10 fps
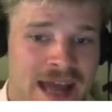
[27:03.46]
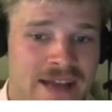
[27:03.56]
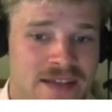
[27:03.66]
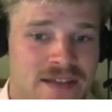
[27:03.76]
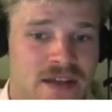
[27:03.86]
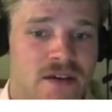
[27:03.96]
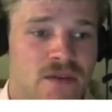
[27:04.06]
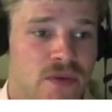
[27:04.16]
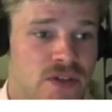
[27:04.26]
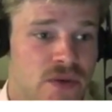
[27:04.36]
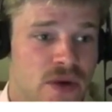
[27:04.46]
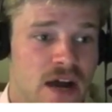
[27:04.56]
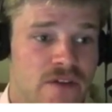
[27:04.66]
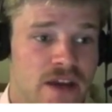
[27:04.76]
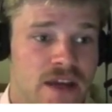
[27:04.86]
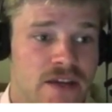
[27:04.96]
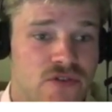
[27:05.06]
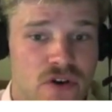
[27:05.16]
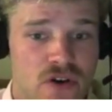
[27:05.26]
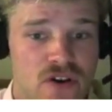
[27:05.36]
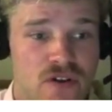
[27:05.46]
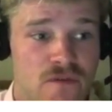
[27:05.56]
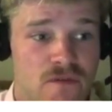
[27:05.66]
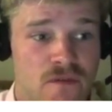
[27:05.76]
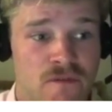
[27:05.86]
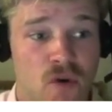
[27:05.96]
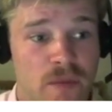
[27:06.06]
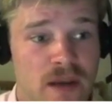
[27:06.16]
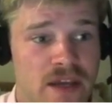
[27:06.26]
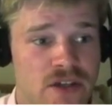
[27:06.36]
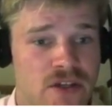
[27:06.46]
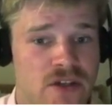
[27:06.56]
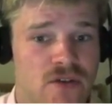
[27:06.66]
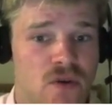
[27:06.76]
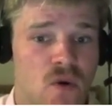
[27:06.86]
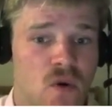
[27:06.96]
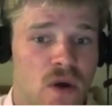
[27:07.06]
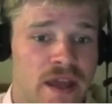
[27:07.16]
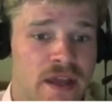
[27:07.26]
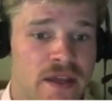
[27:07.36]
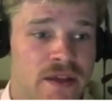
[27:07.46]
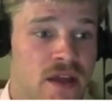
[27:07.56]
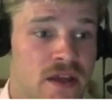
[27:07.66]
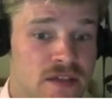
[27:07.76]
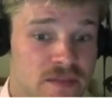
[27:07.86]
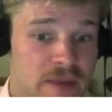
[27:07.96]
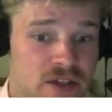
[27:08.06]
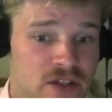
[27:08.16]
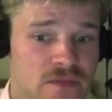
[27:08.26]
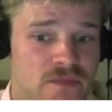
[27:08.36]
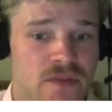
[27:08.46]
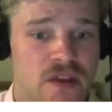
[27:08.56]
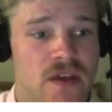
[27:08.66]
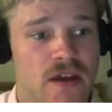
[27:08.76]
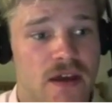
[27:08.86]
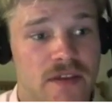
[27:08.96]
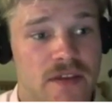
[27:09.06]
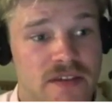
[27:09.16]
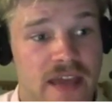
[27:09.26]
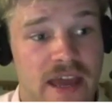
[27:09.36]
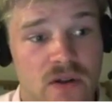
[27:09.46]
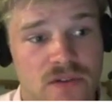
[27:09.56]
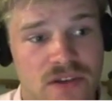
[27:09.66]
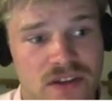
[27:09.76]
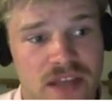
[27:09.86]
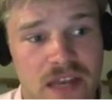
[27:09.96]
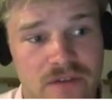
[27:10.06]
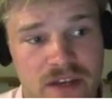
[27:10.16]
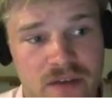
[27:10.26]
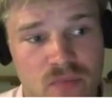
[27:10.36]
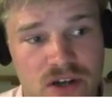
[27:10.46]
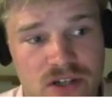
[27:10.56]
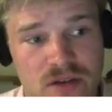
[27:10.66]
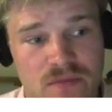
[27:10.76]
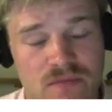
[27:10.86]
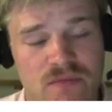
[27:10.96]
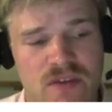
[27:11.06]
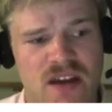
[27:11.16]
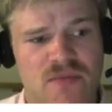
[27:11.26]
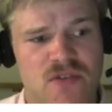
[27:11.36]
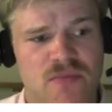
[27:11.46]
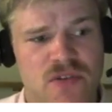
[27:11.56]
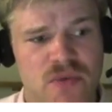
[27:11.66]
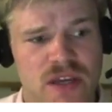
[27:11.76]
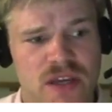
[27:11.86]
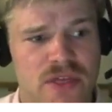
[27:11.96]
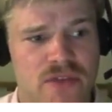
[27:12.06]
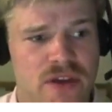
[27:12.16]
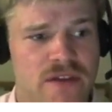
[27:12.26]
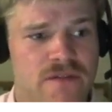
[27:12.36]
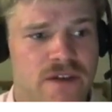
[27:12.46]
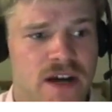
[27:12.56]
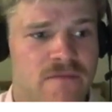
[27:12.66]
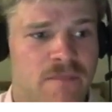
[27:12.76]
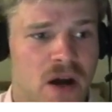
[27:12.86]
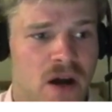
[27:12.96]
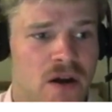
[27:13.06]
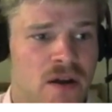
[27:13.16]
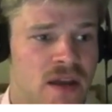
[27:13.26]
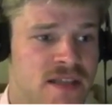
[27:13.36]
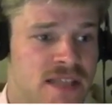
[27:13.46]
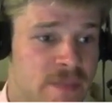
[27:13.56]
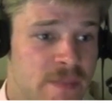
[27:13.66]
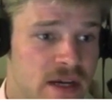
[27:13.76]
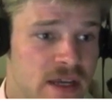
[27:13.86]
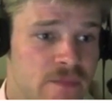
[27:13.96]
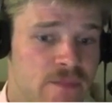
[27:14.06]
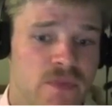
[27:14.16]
canister, which you have a drug formulation or a suspension, and this is held at elevated pressure, so between 3 and 5 bar typically.